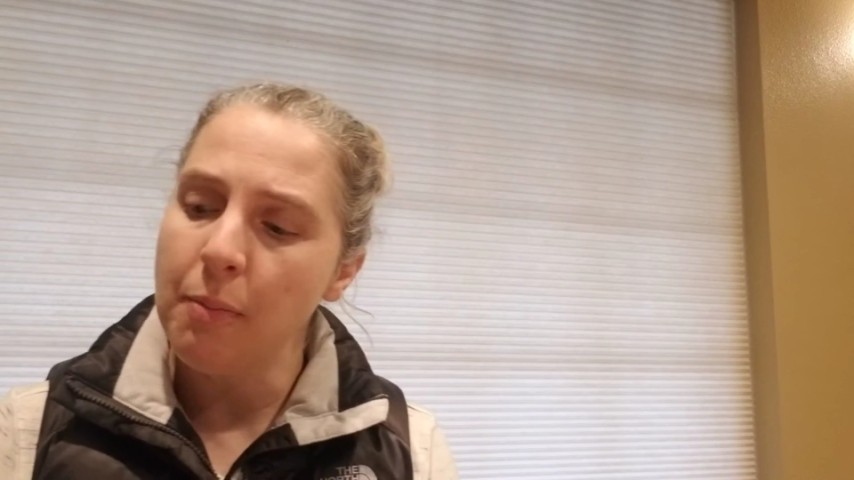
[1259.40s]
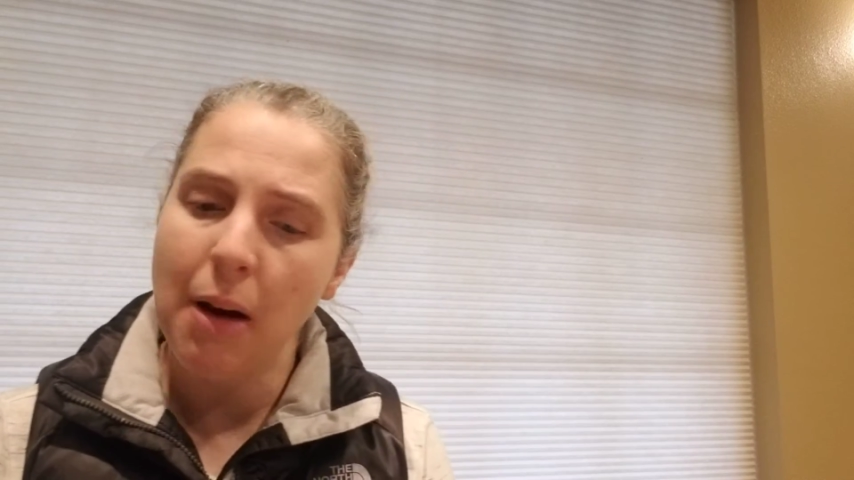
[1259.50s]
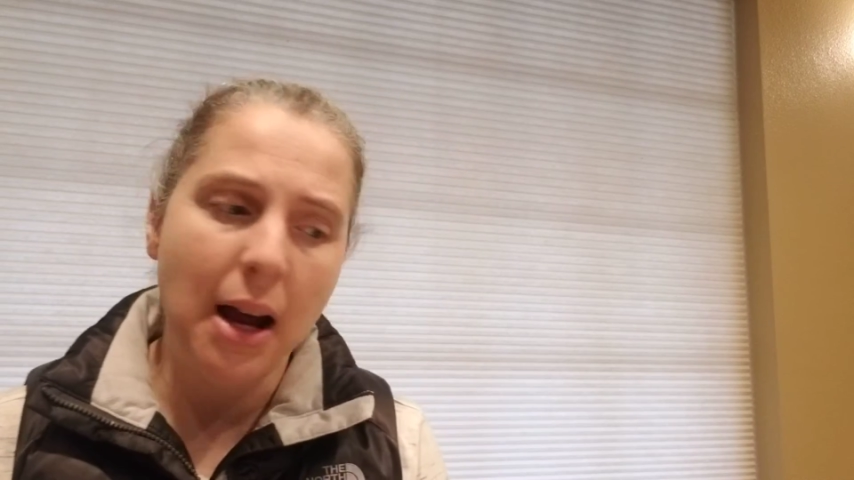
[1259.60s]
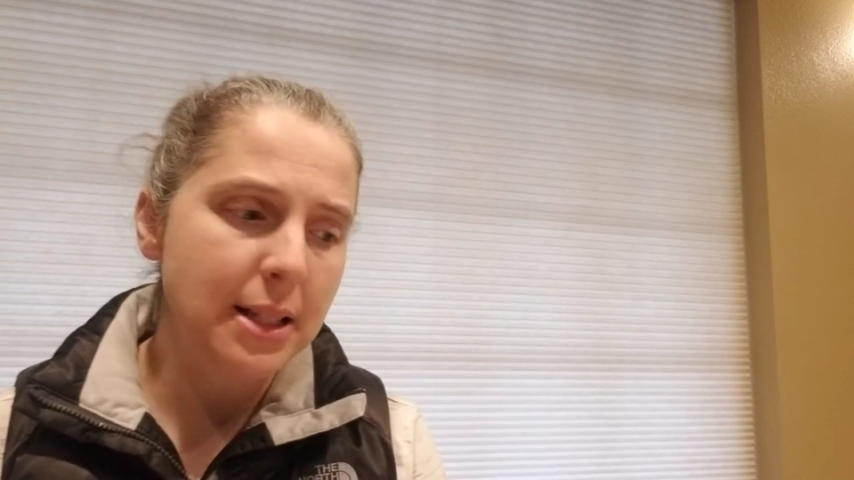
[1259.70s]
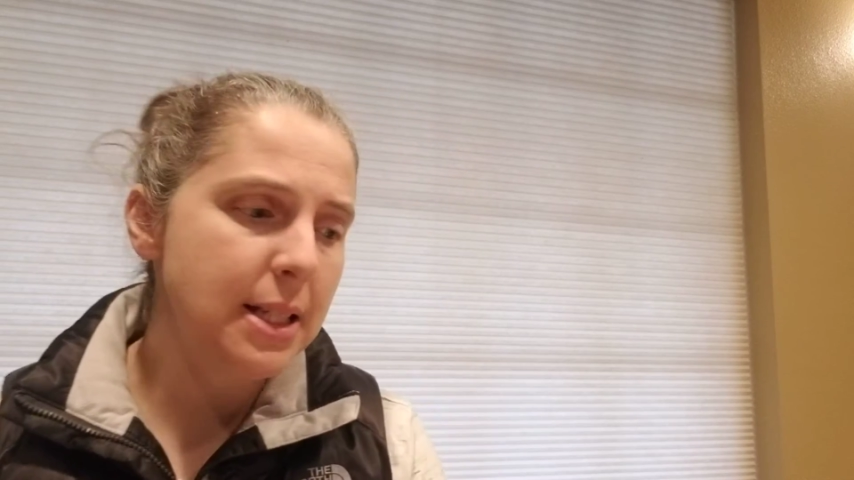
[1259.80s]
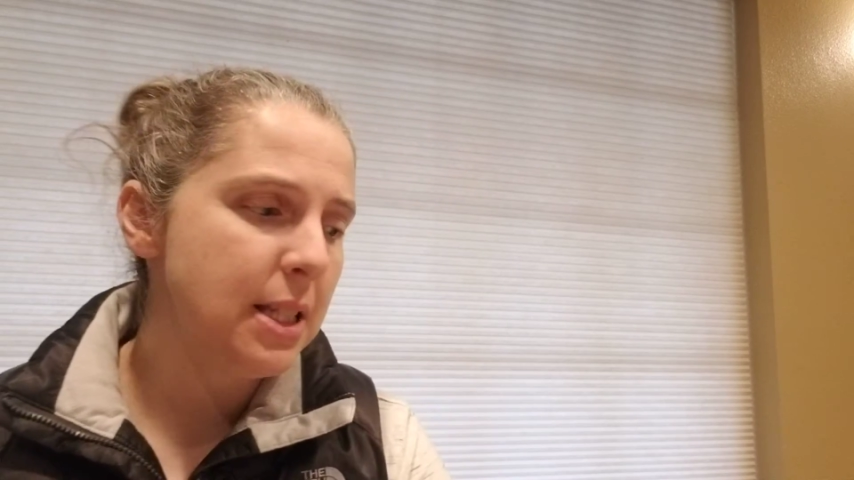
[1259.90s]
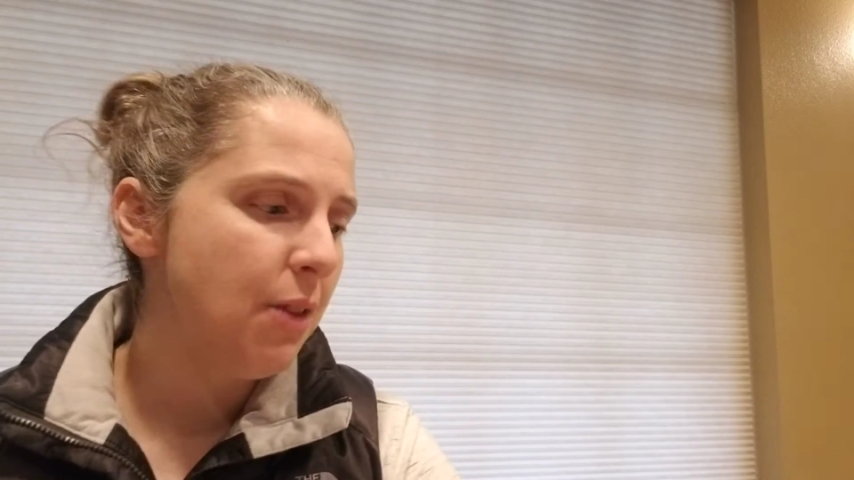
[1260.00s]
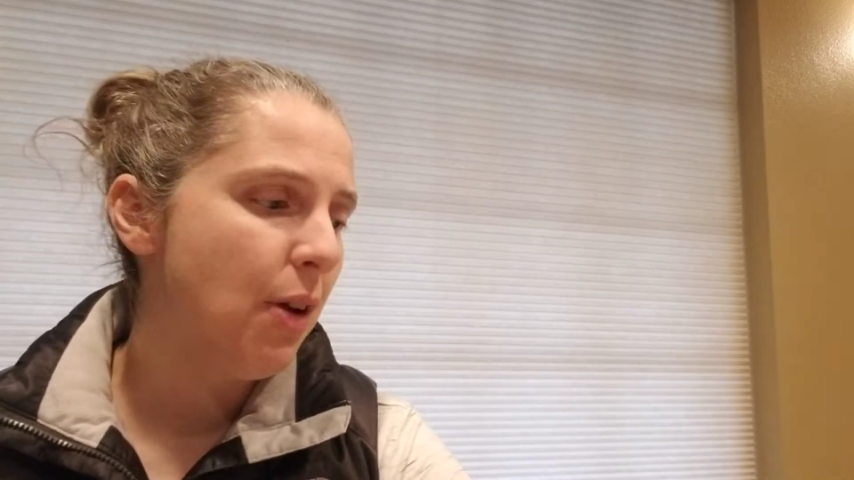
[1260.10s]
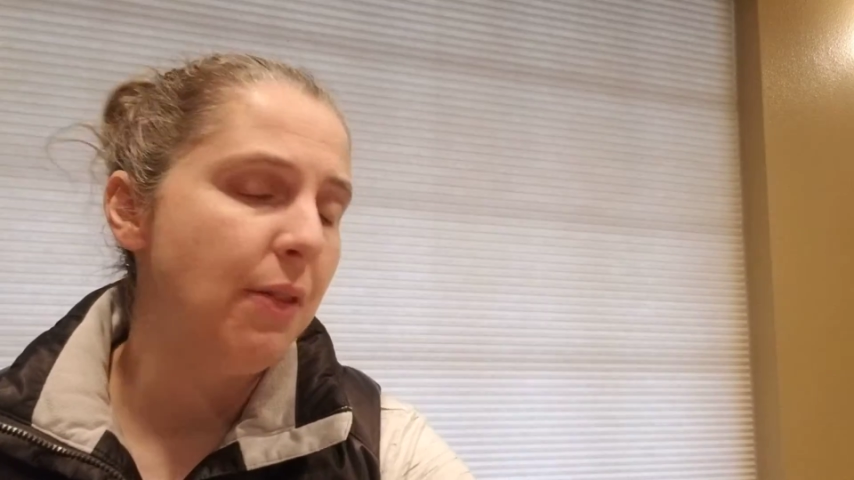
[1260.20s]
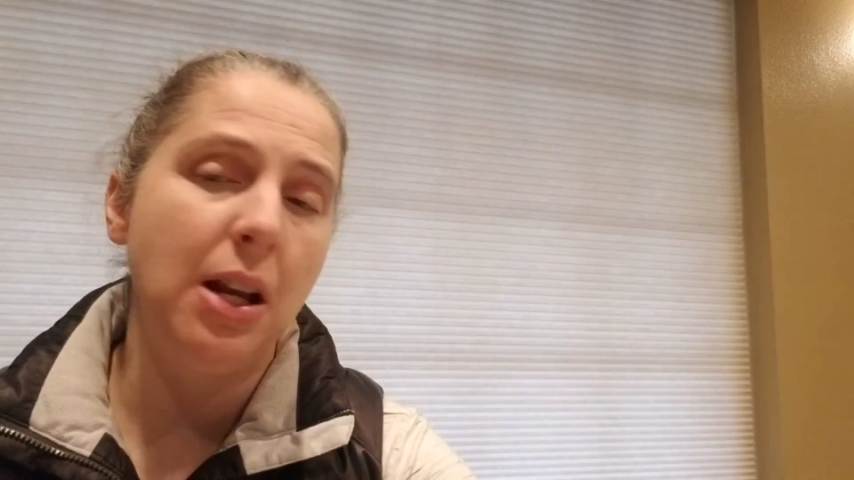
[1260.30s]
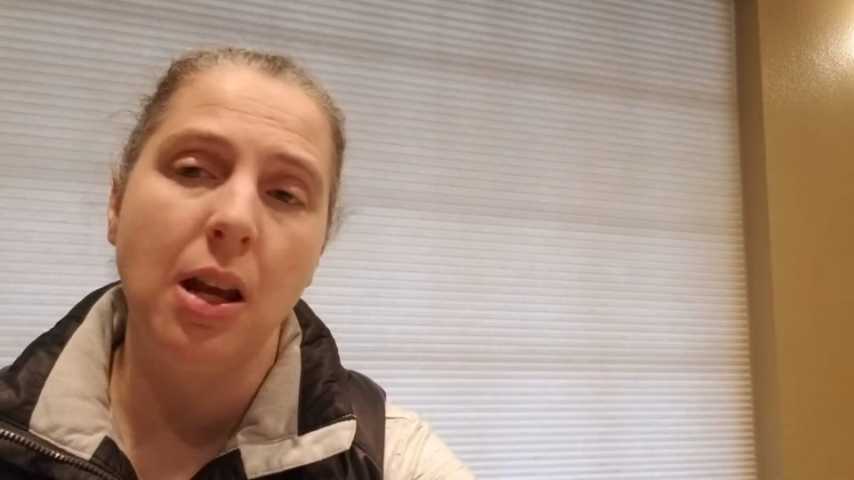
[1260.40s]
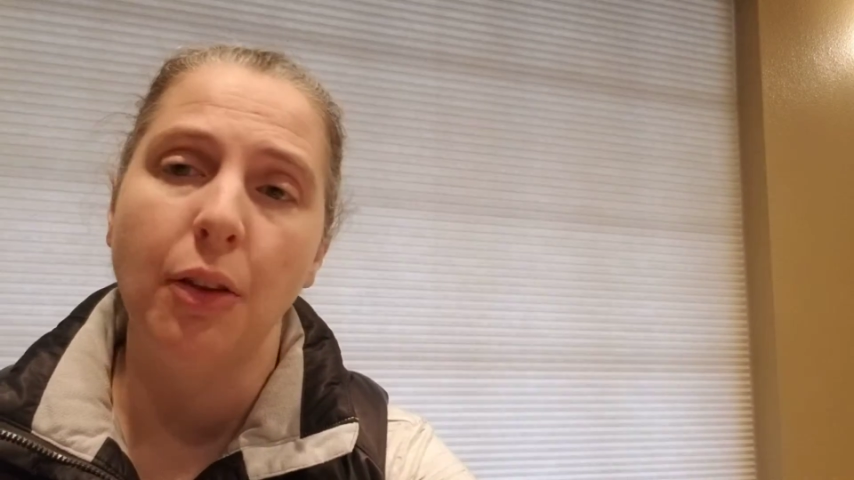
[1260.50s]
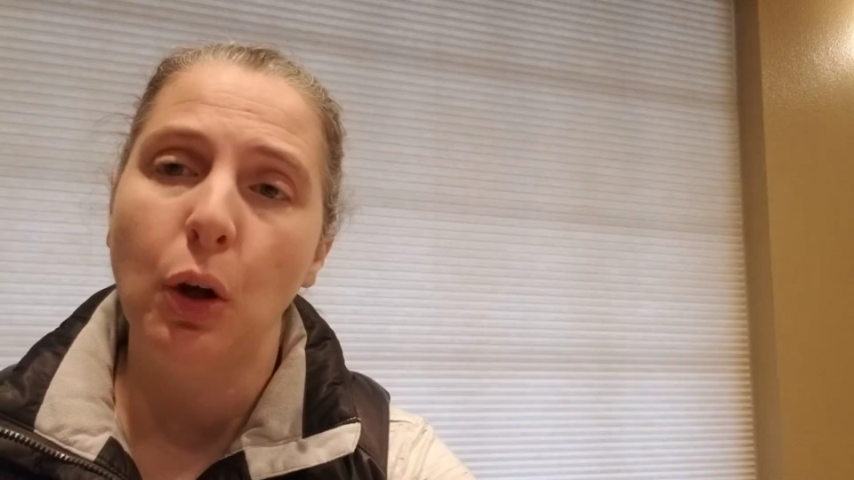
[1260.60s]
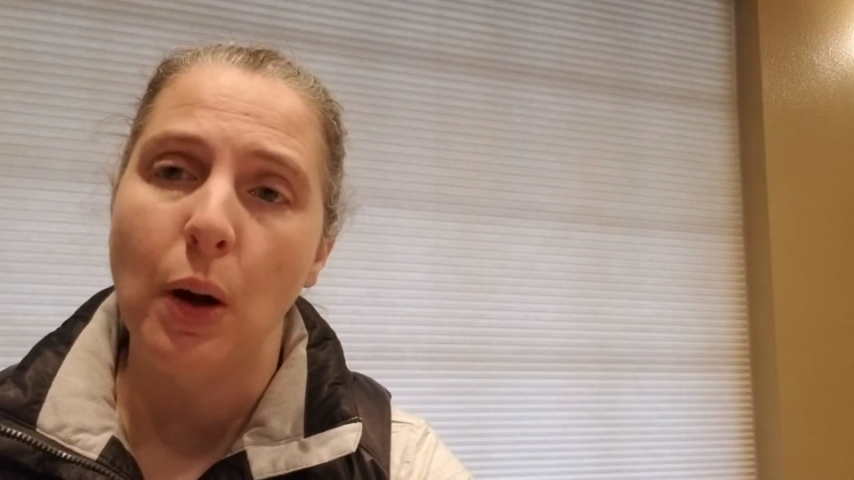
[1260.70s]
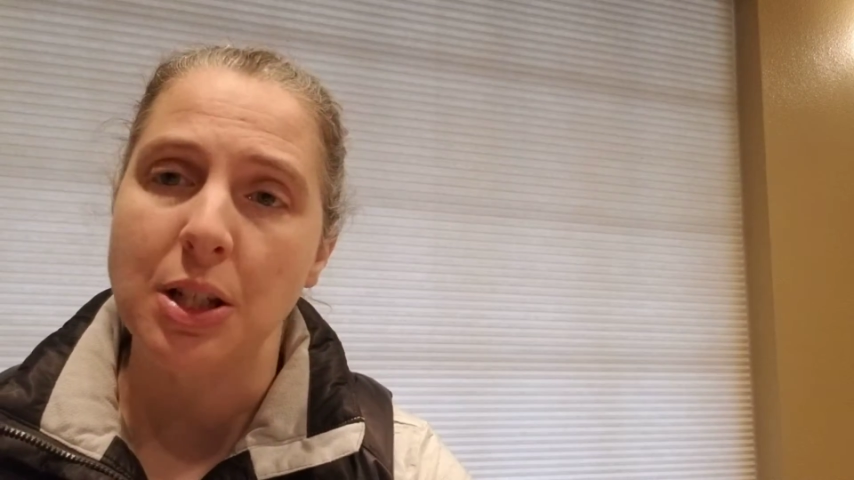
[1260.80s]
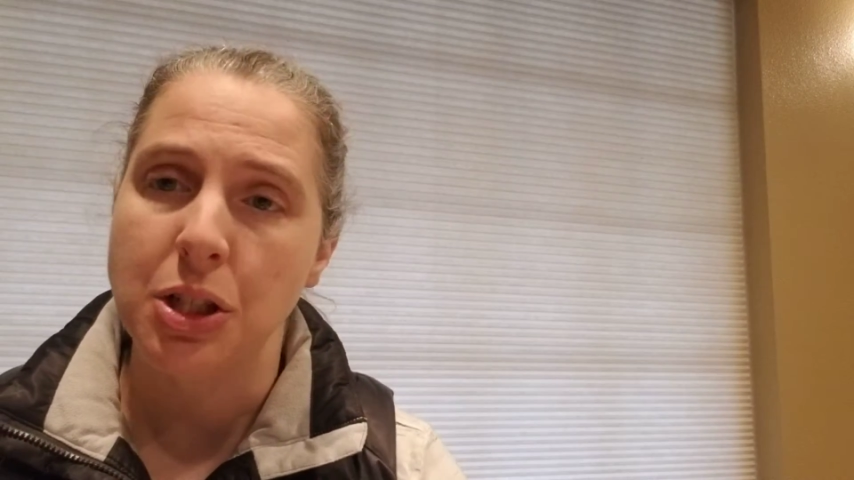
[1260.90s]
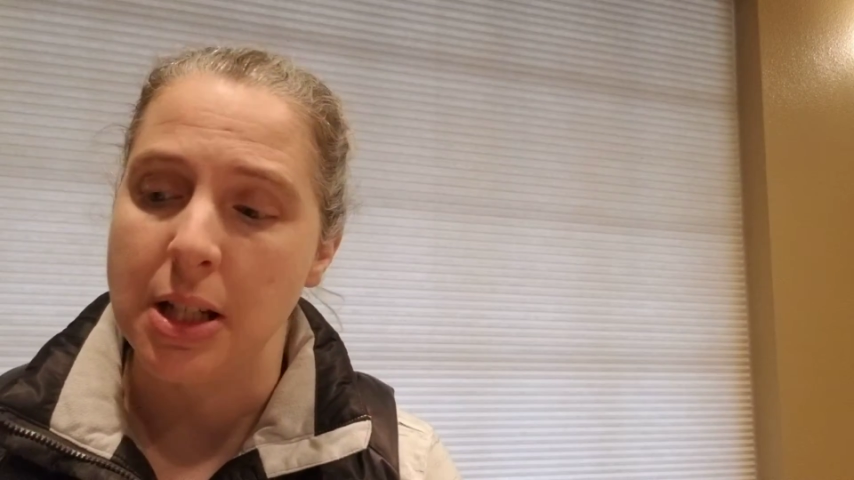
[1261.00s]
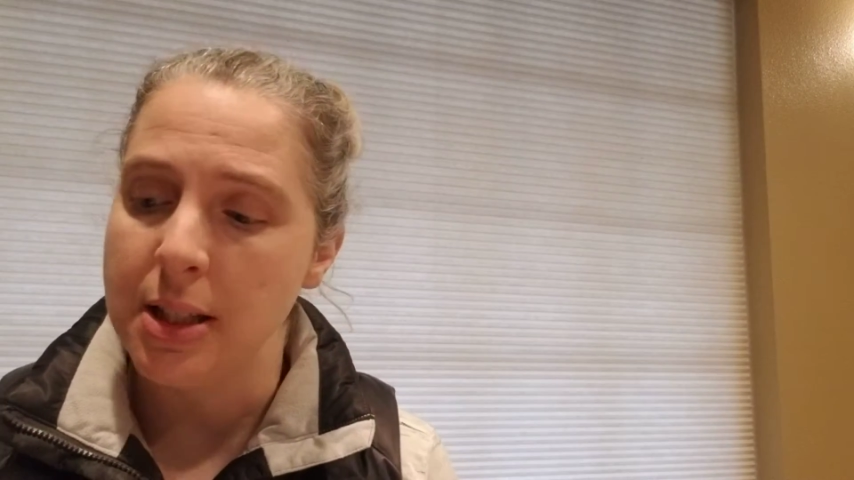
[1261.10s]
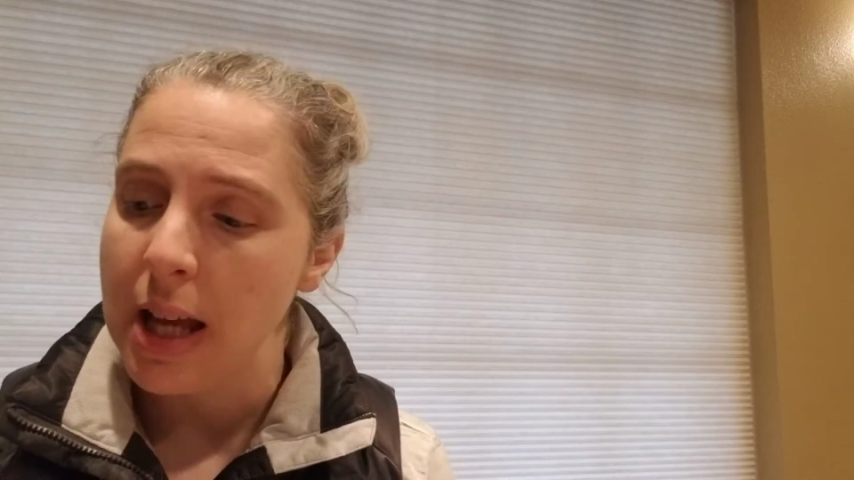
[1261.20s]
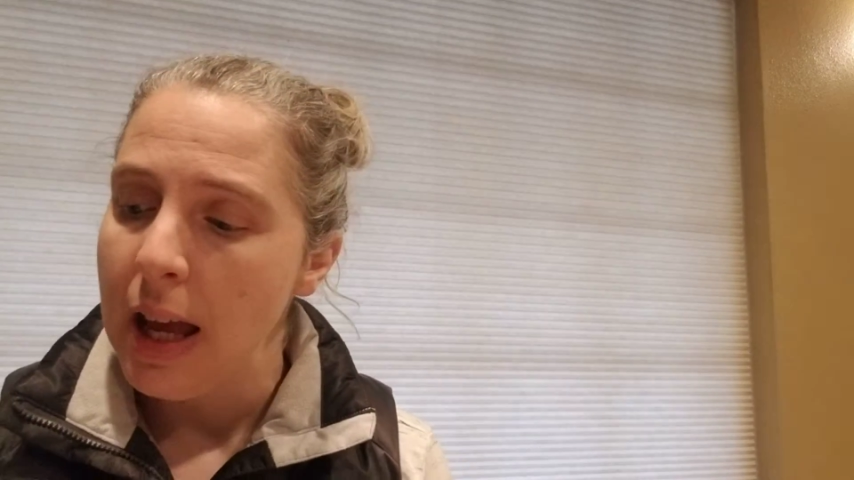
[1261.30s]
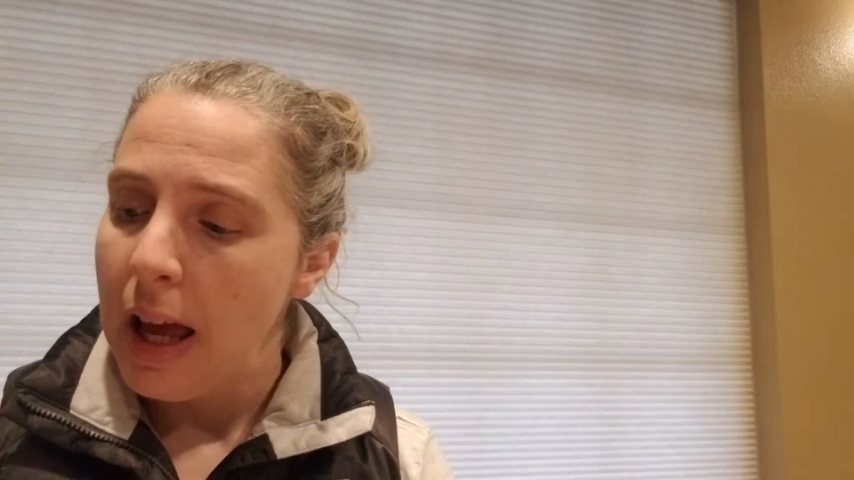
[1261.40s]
Pause to see if you have any other questions.